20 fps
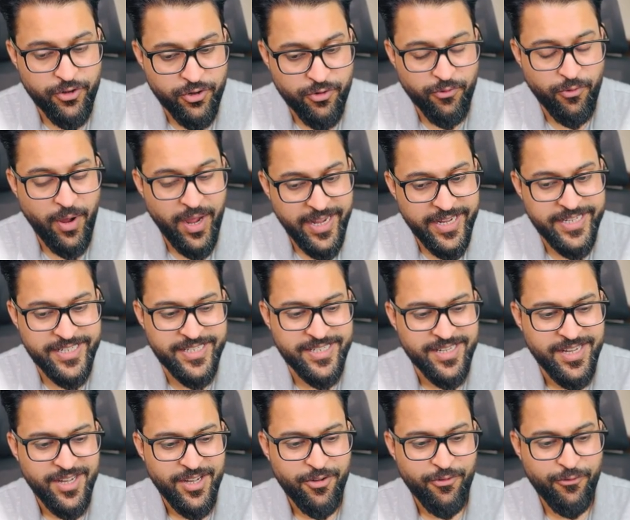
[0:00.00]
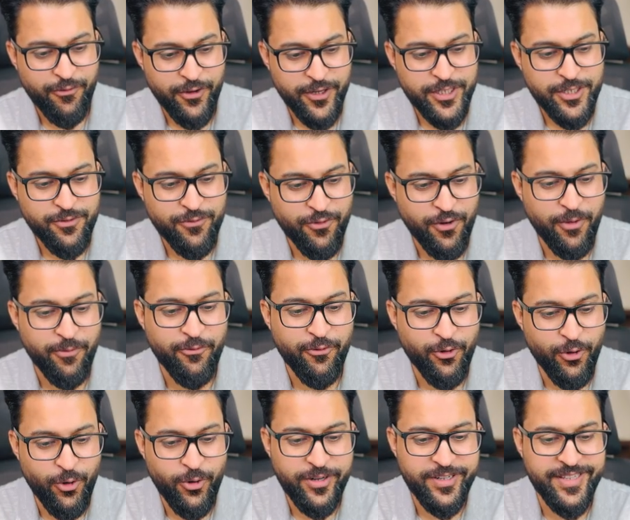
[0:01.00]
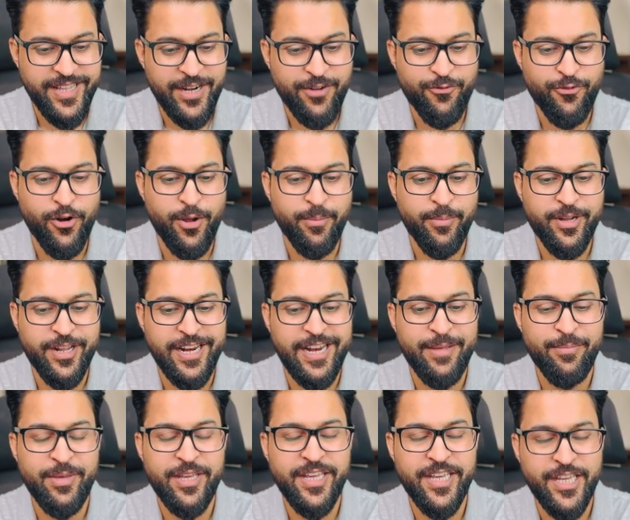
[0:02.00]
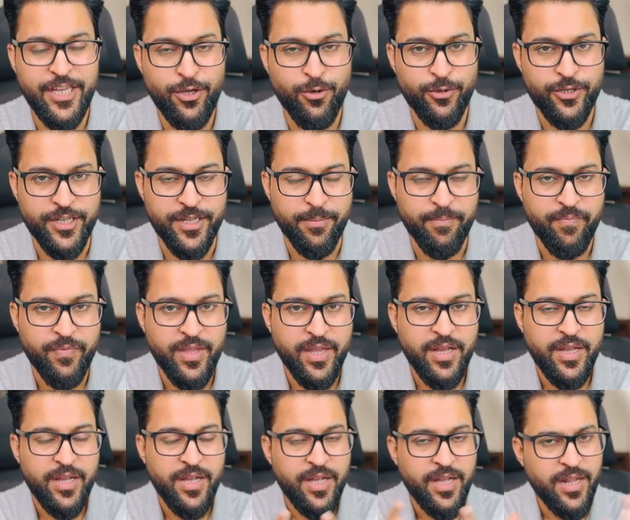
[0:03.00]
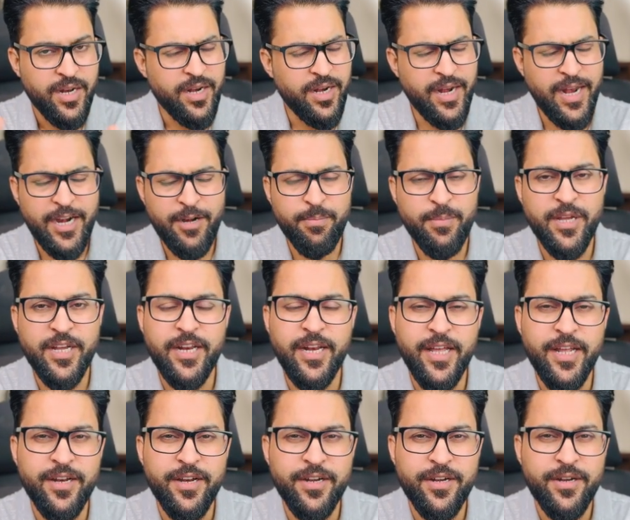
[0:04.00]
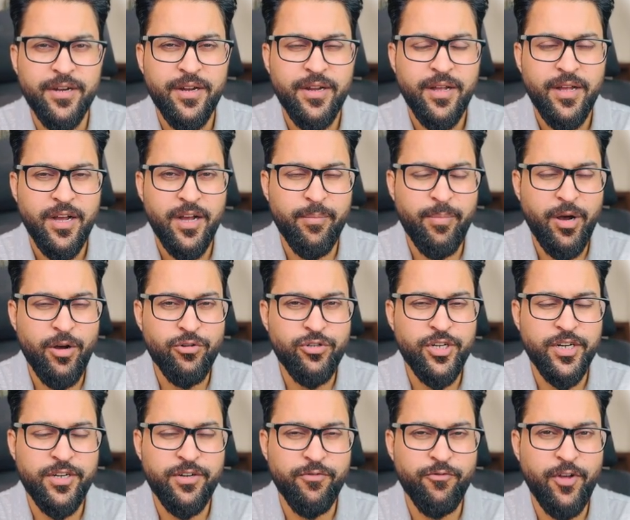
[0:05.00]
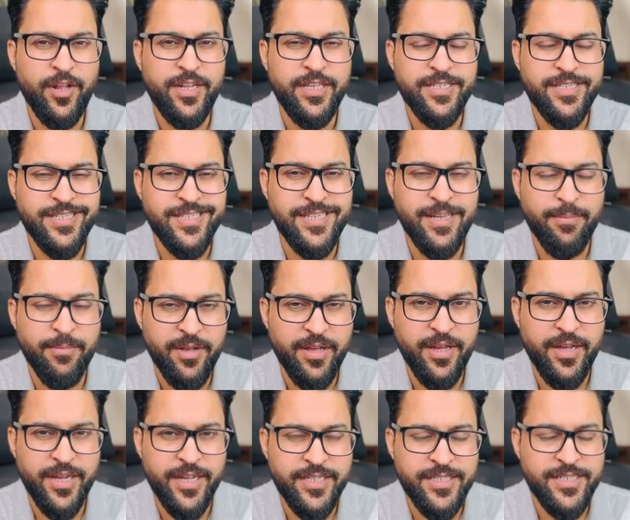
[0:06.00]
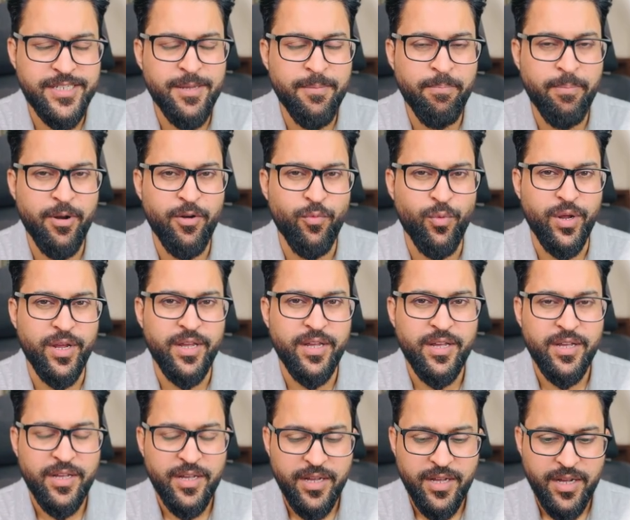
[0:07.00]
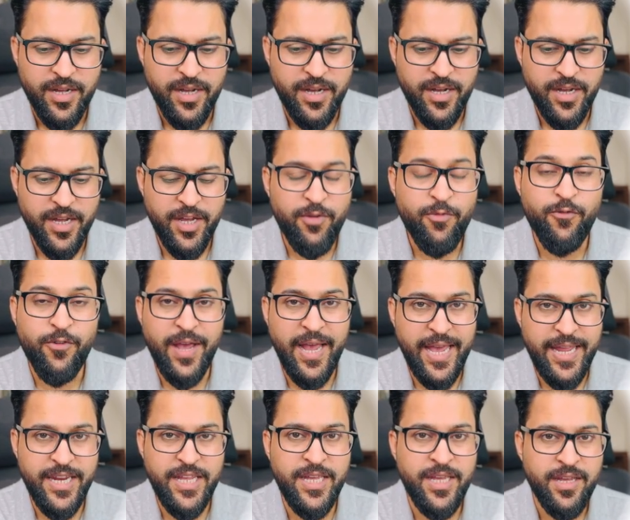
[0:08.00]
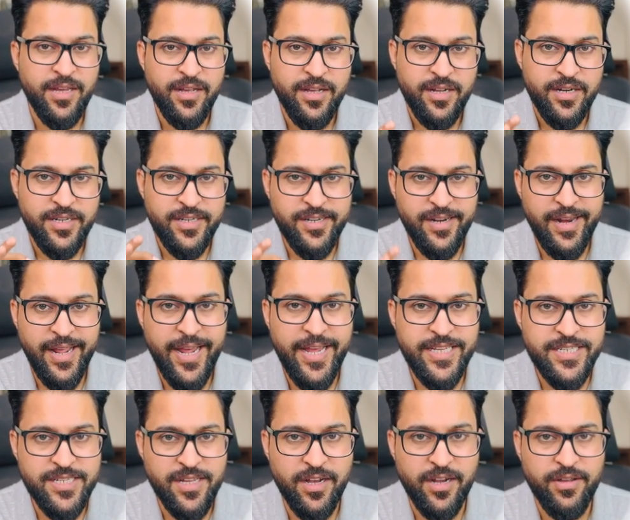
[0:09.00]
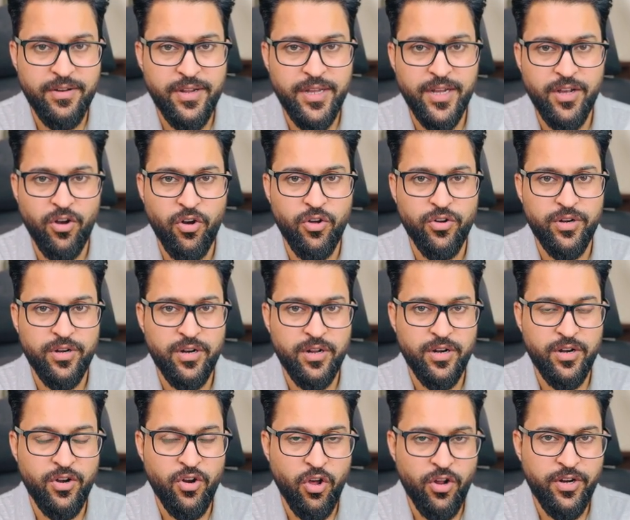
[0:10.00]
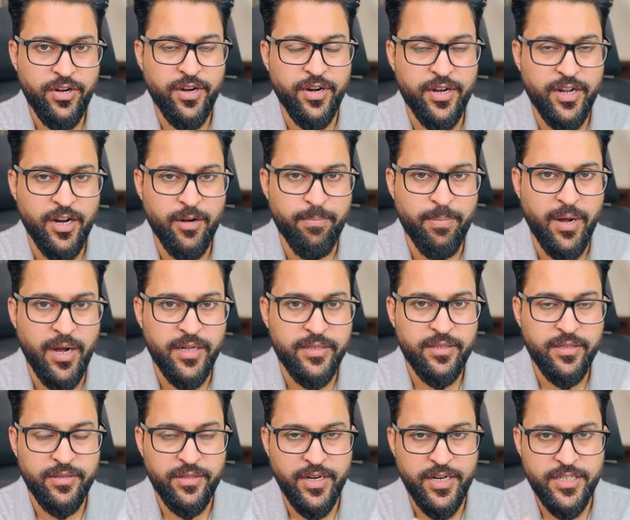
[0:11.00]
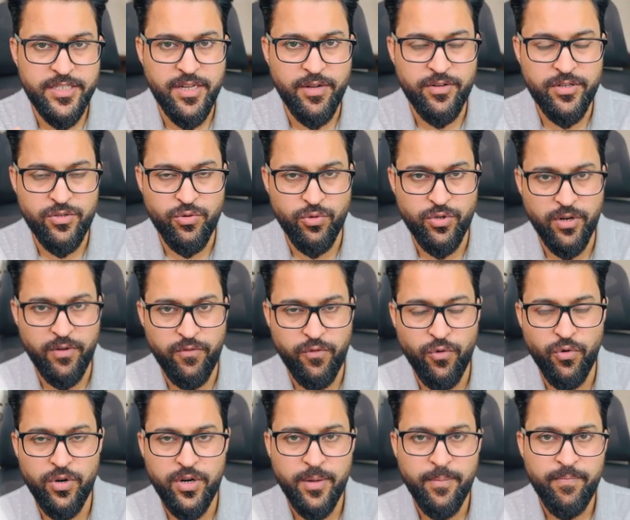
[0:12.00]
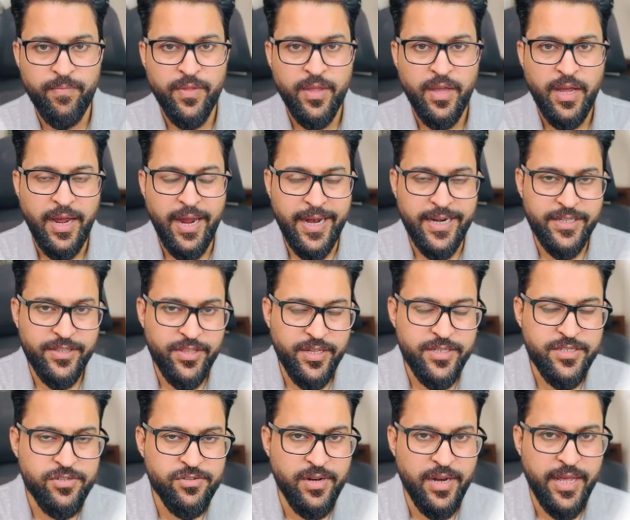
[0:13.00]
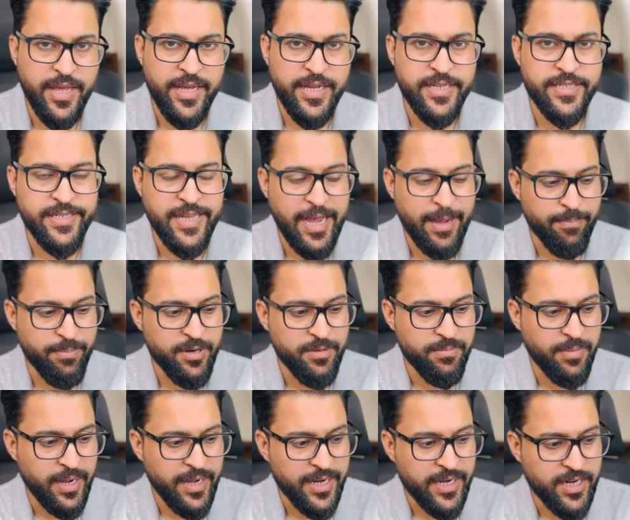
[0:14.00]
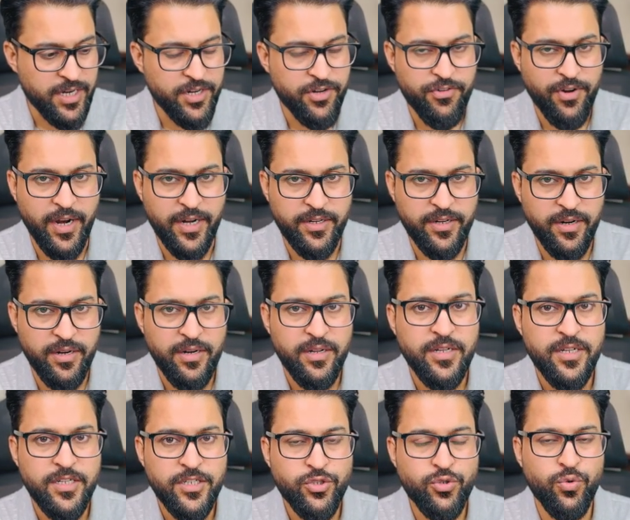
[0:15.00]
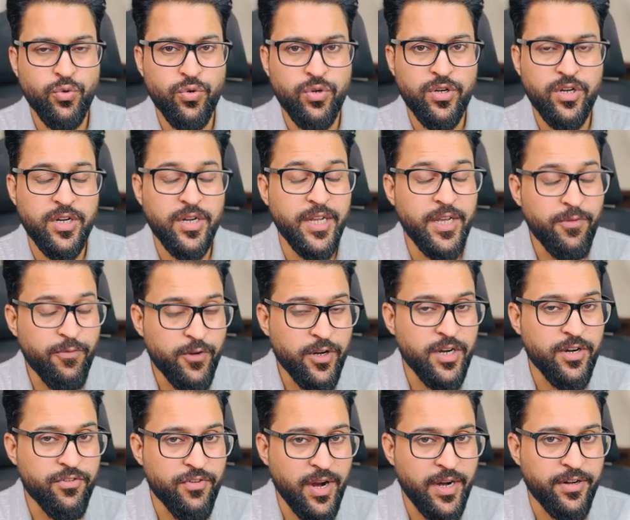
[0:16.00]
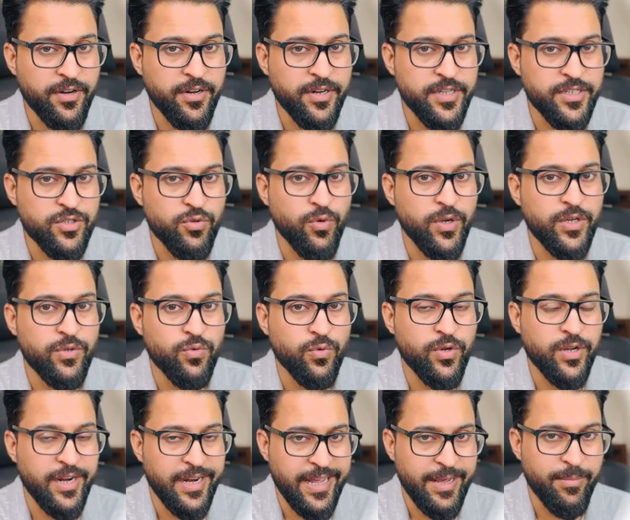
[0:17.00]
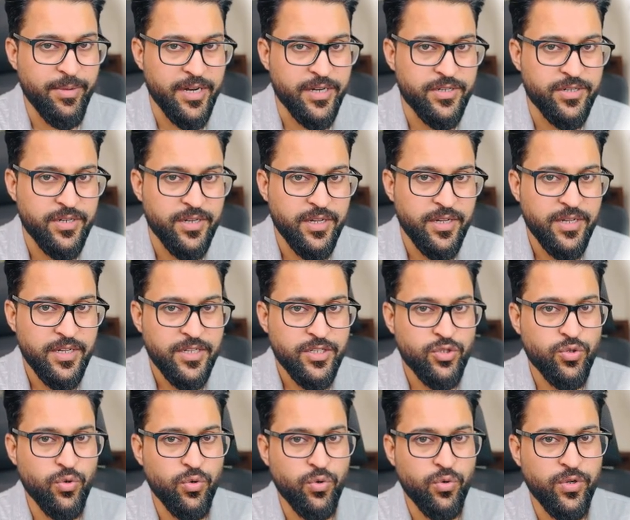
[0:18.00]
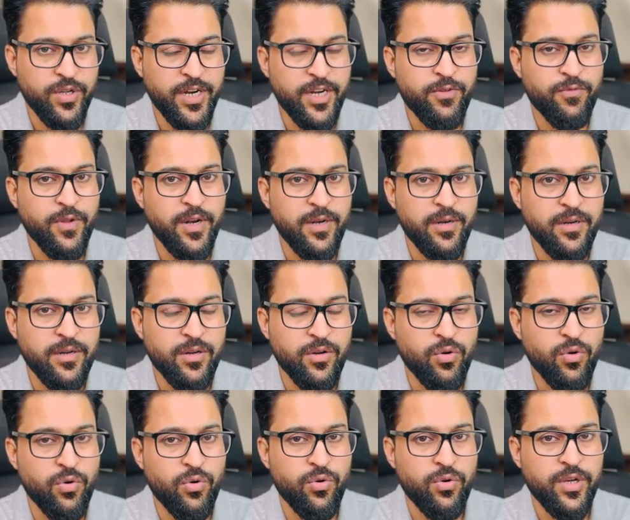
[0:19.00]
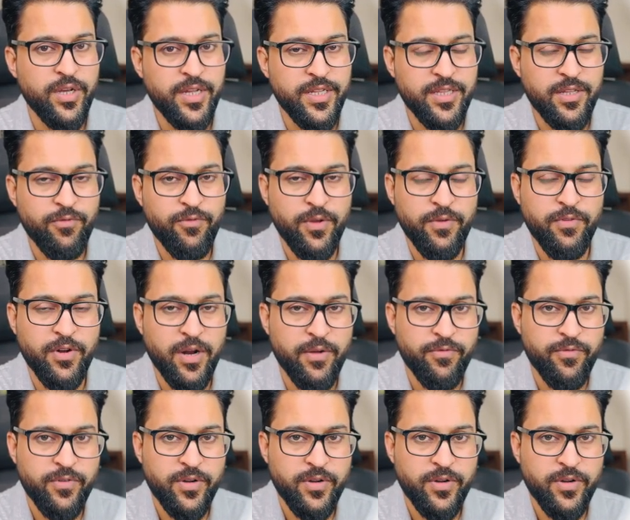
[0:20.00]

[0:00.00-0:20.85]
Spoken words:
twice, first from float, then from claiming EOT. Let me clear it about it very simple way. If any delay is occurring on non-critical path, there is a total float, and this delay is happened by contractor. So if contractor is going to claim it, so it will go in the favor of